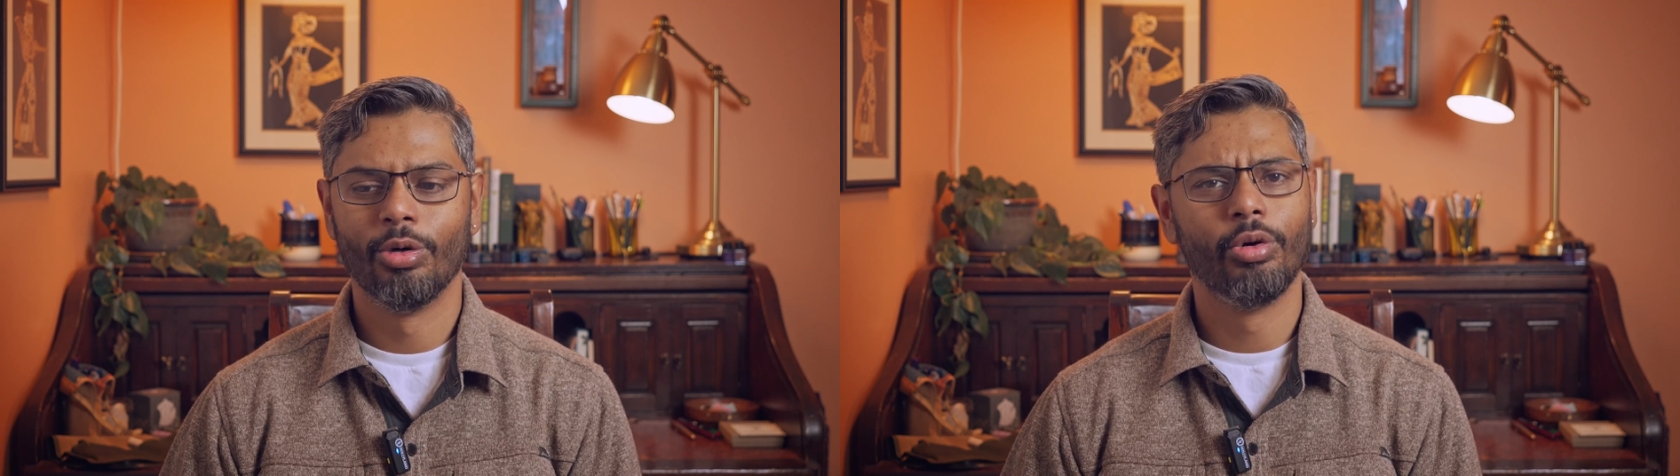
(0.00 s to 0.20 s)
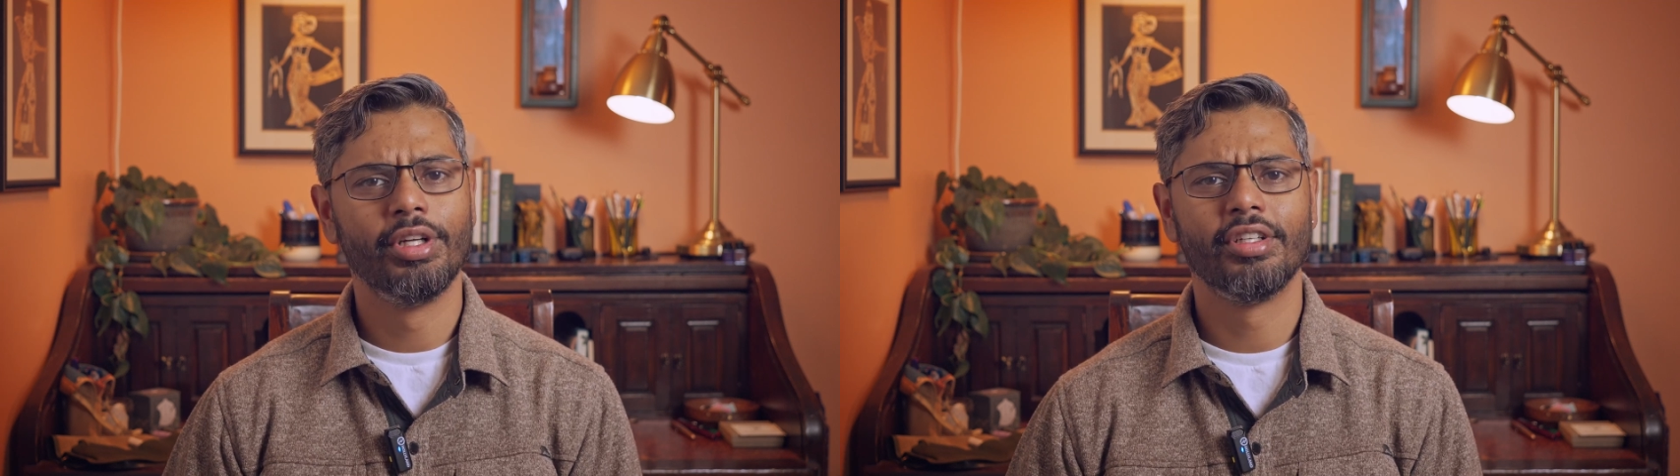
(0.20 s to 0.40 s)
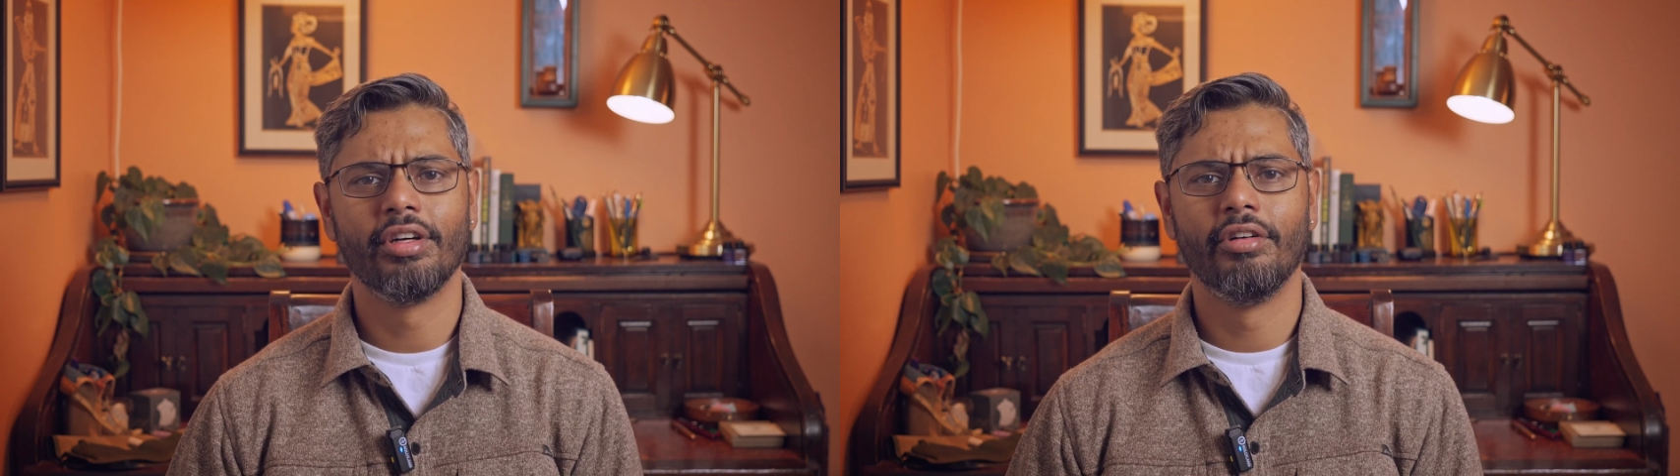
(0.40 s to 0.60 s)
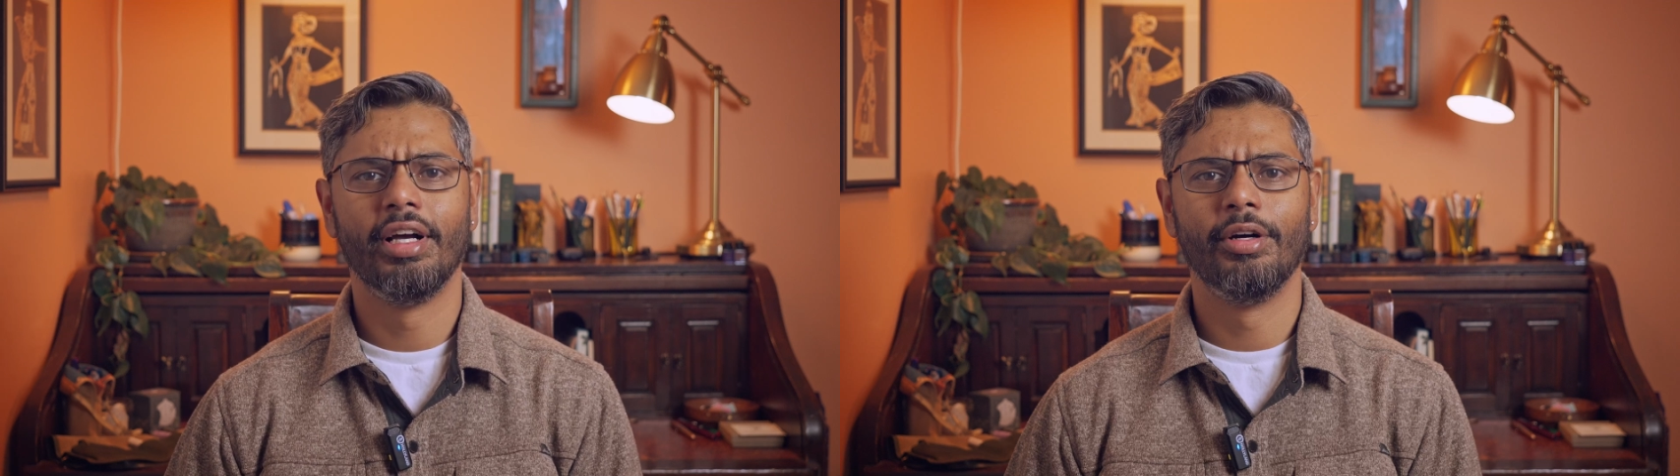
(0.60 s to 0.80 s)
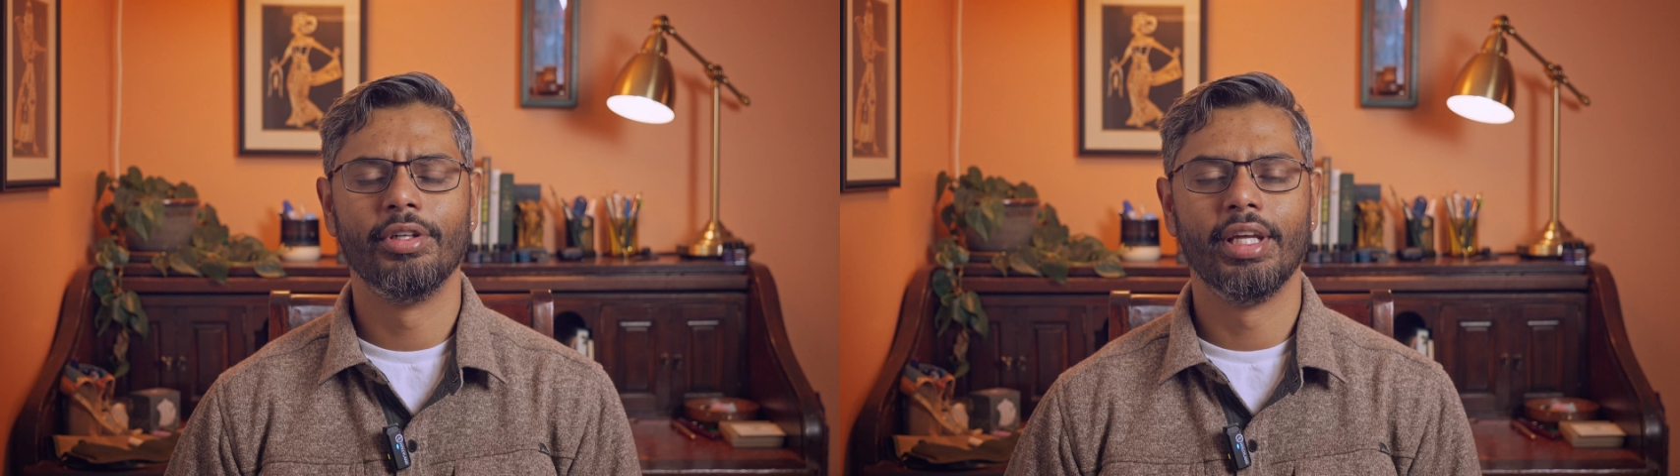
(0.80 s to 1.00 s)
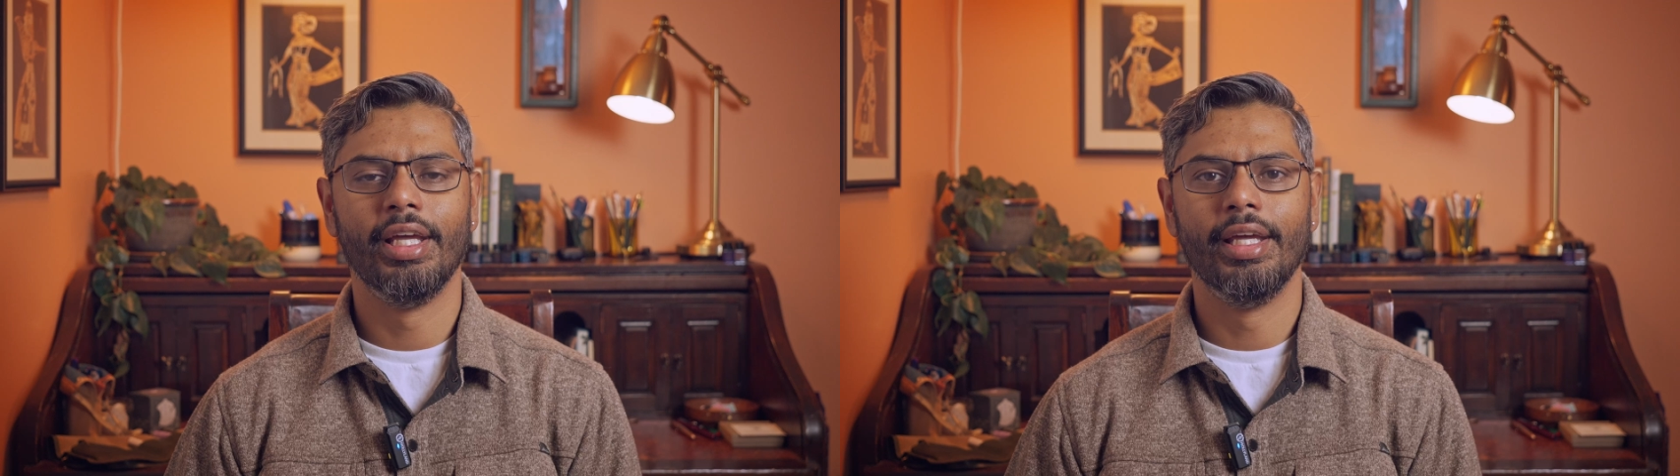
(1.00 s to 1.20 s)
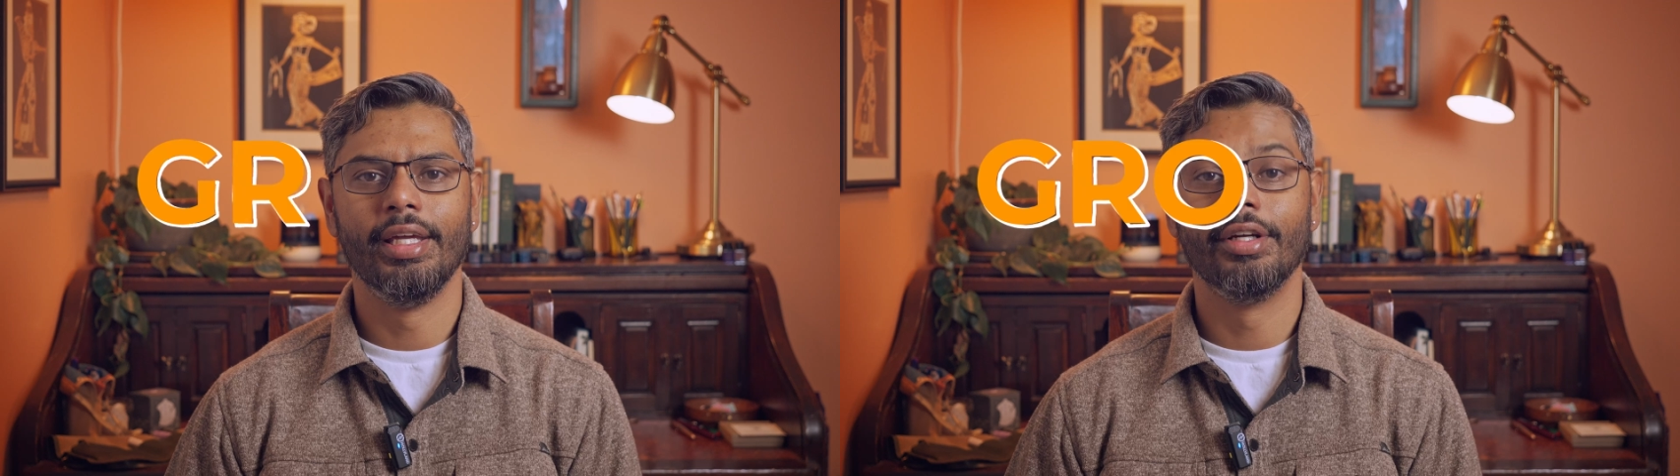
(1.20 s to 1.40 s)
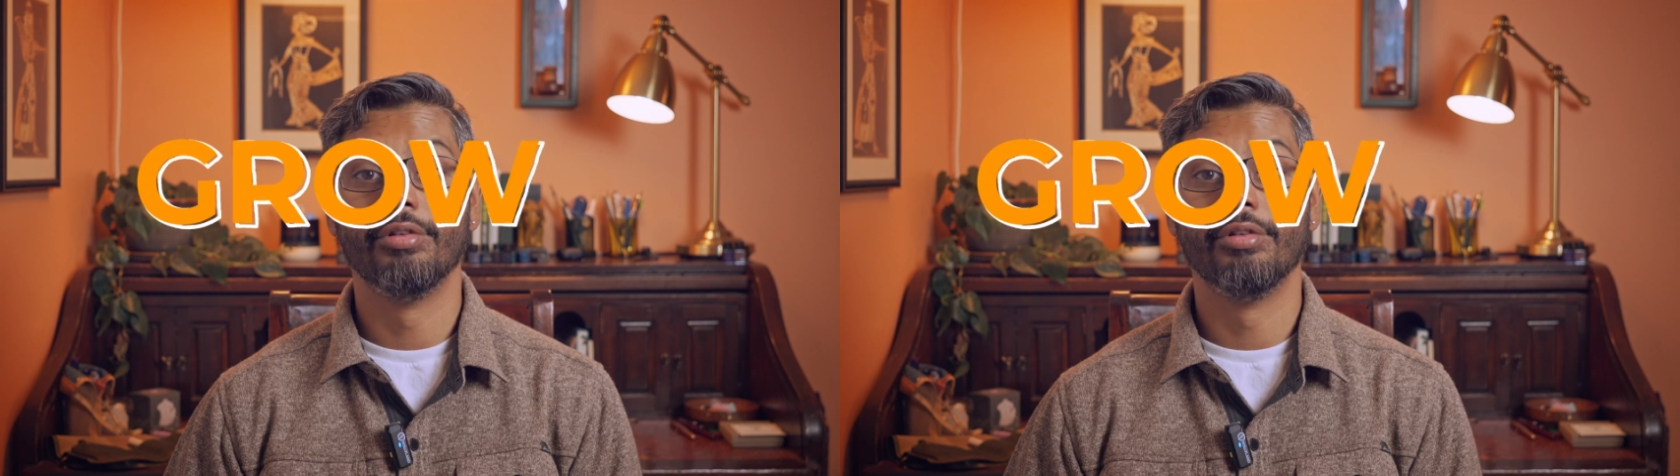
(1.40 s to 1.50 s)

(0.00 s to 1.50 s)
oriented around a